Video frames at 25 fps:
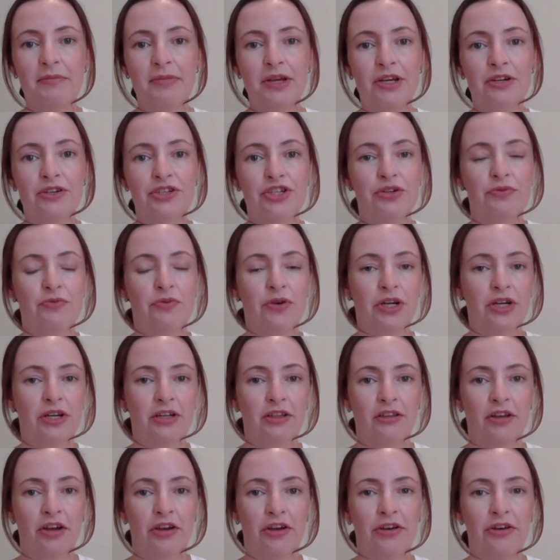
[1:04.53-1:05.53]
because you work
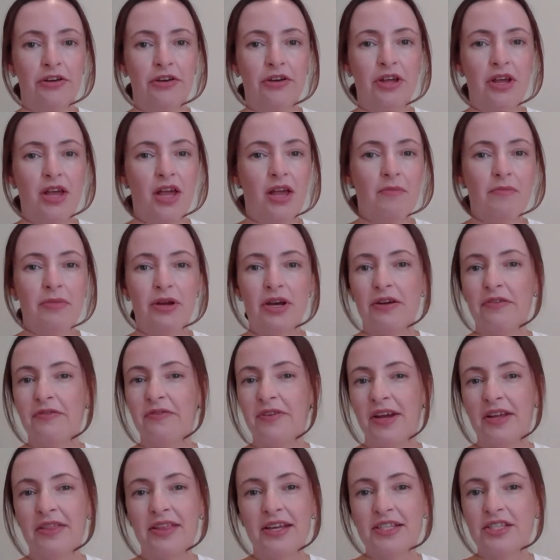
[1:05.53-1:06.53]
alone, but I
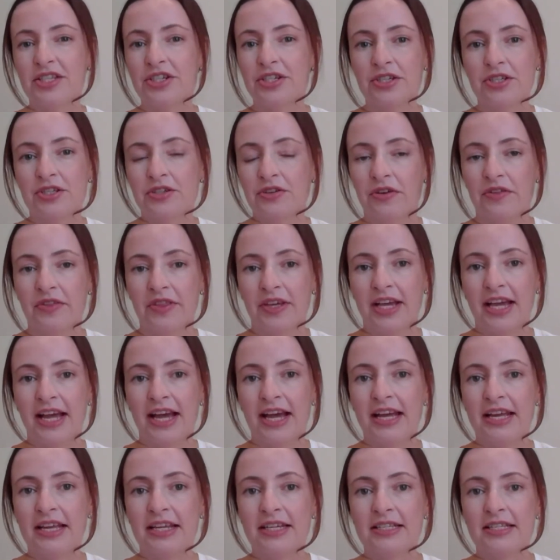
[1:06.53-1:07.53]
found that's just not the
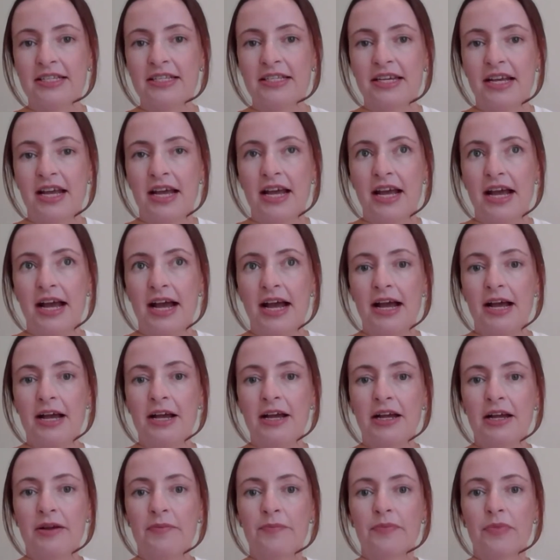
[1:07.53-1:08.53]
case.
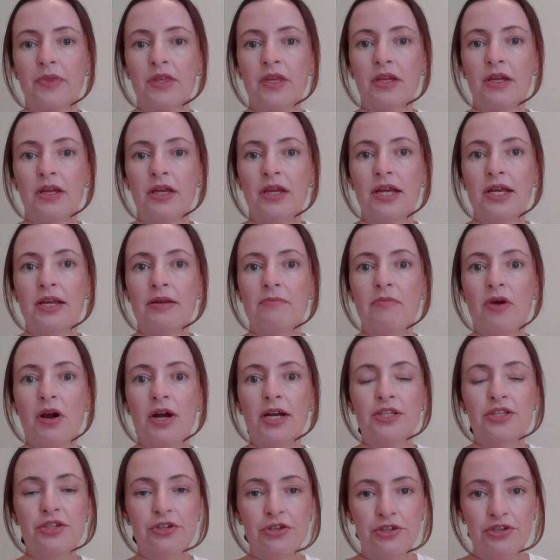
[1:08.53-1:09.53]
In
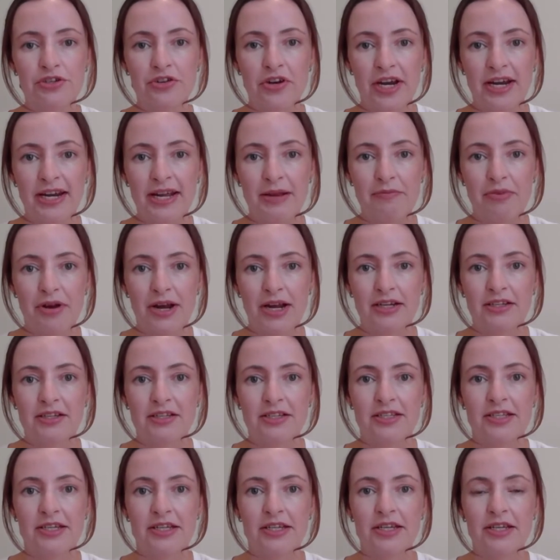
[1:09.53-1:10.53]
my two training
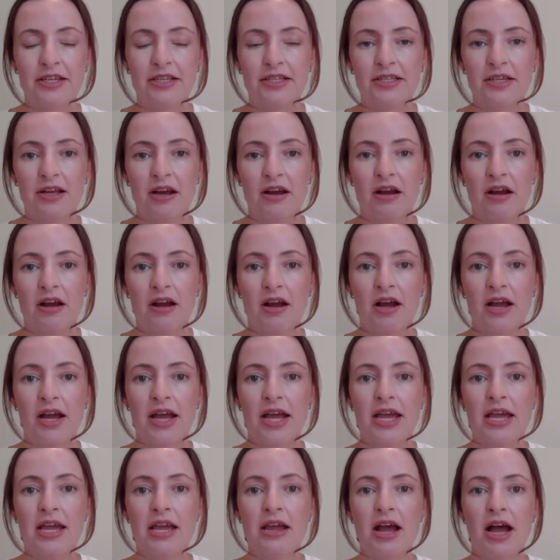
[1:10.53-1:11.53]
practices,
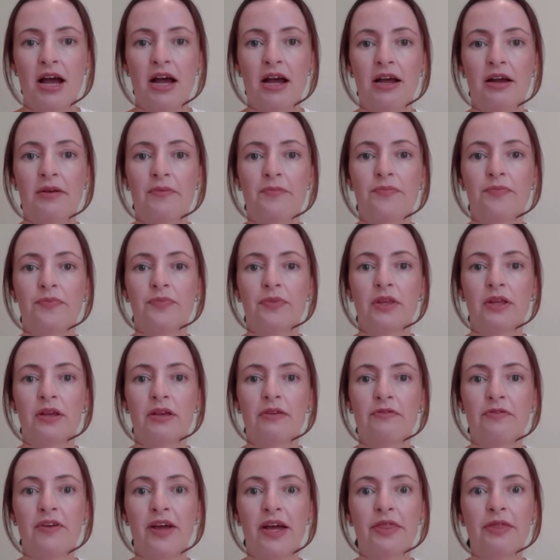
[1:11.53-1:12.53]
I
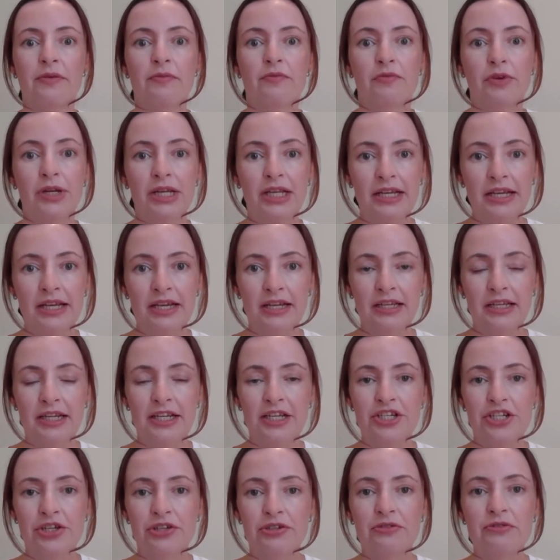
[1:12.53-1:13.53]
found them really
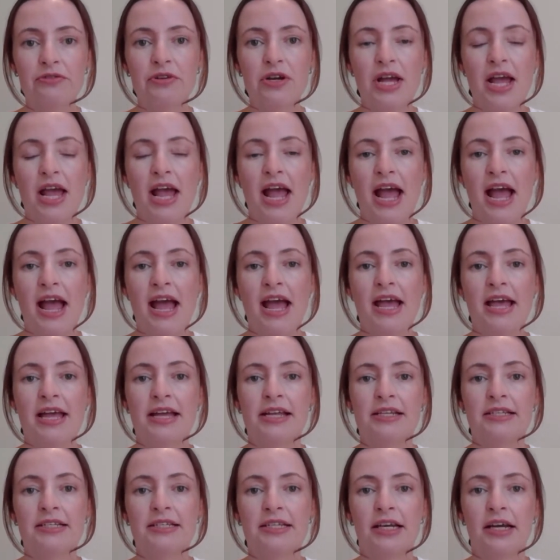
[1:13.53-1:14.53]
collegial,
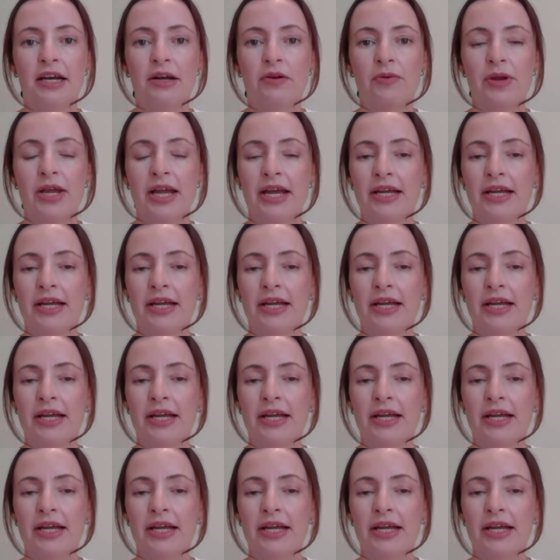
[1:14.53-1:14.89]
and we